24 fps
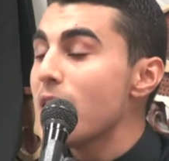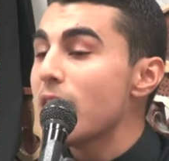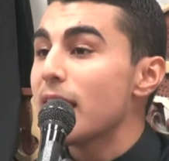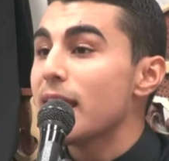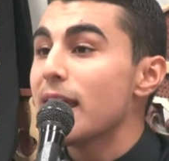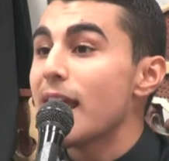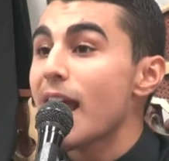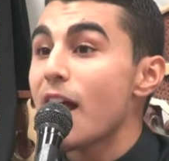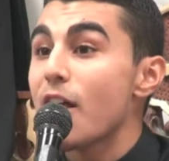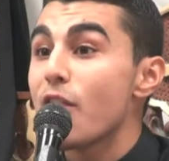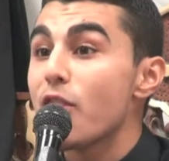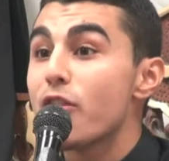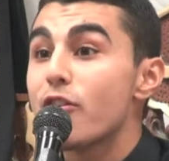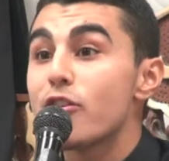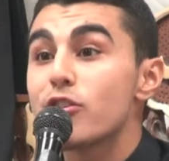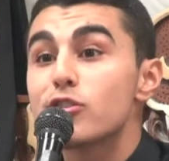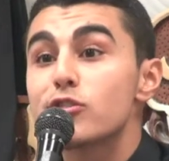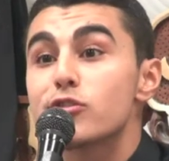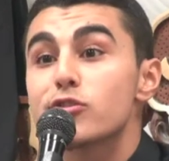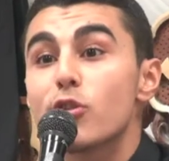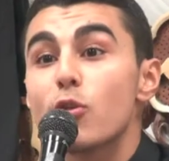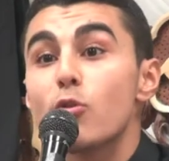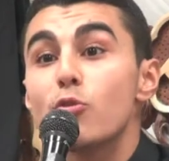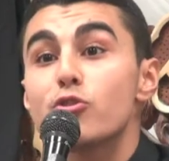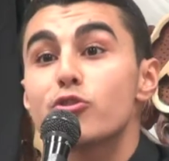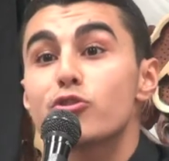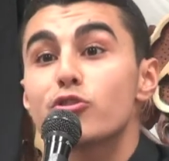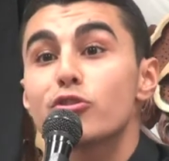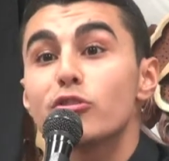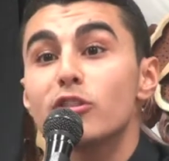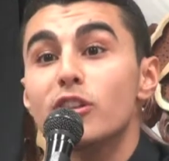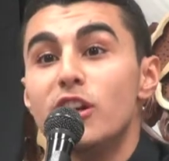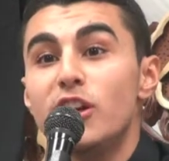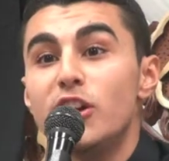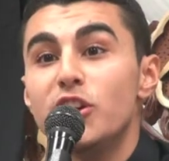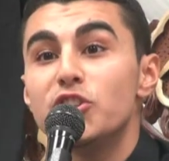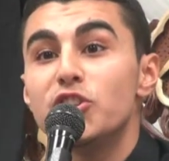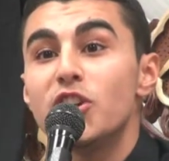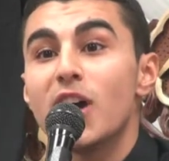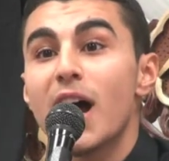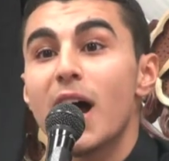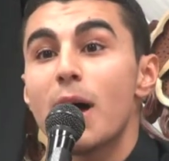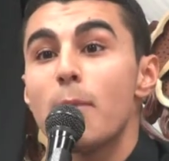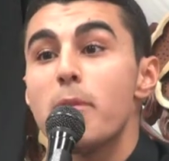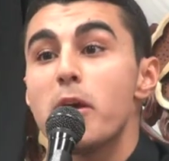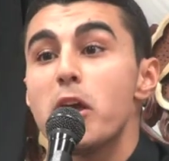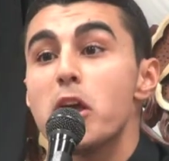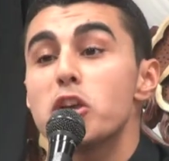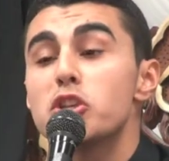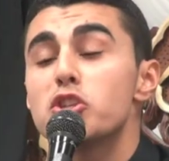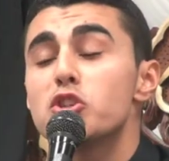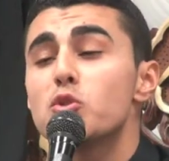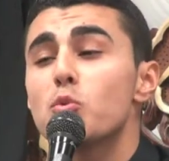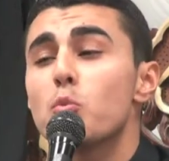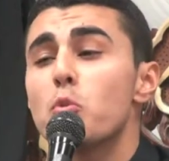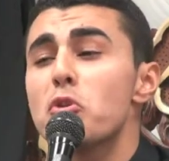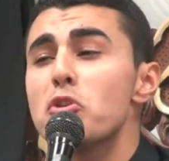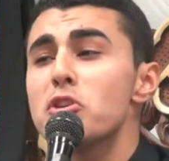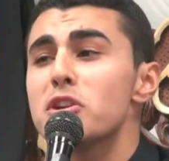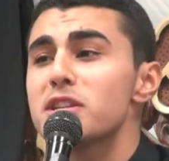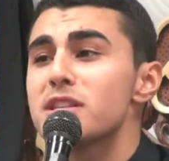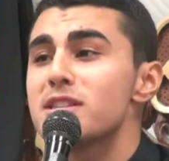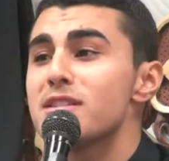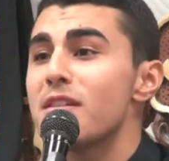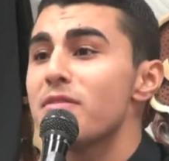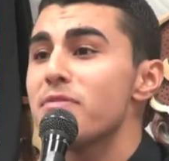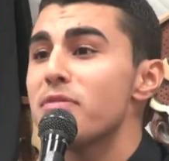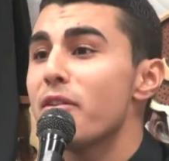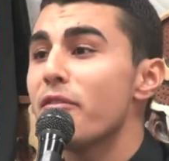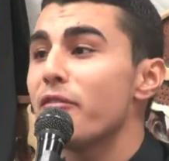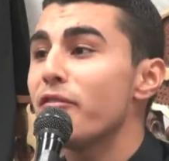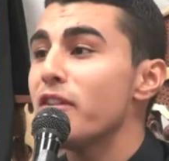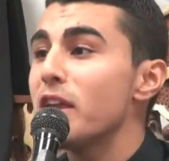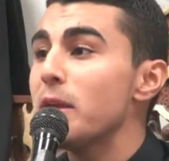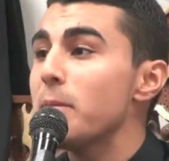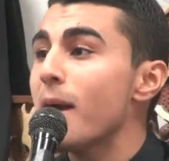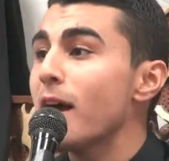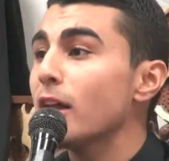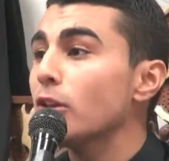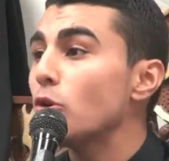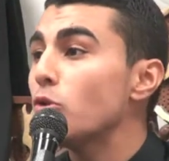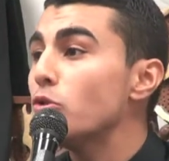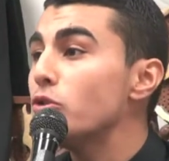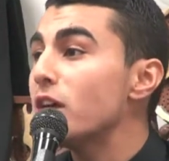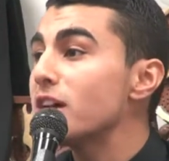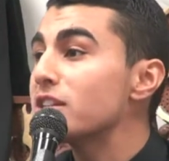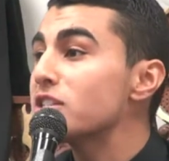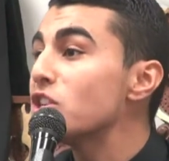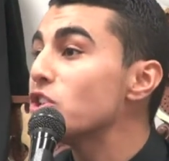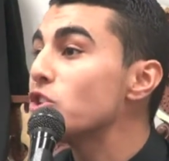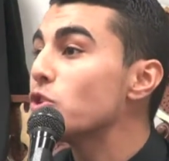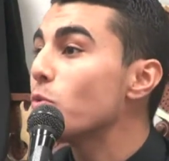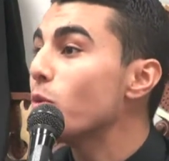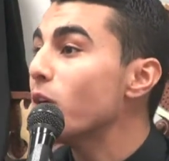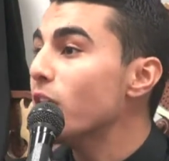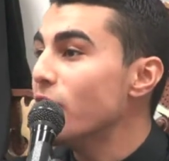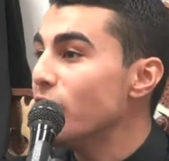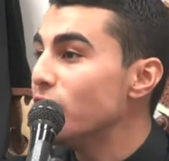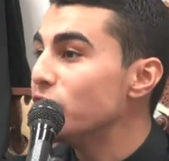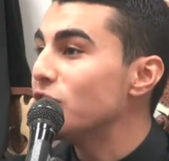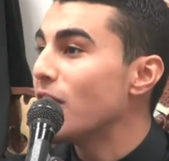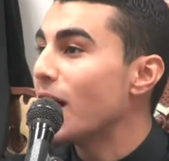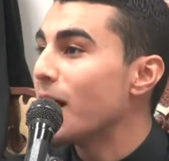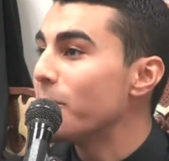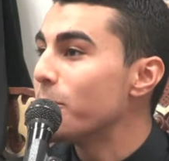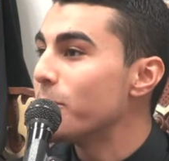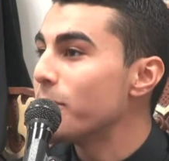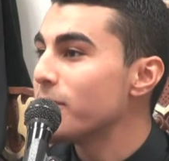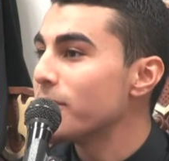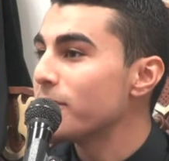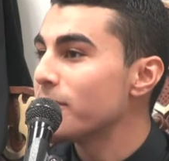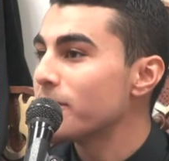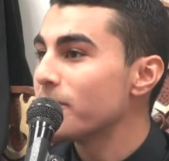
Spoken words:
yet their social hijab is worse than the female who doesn't wear hijab.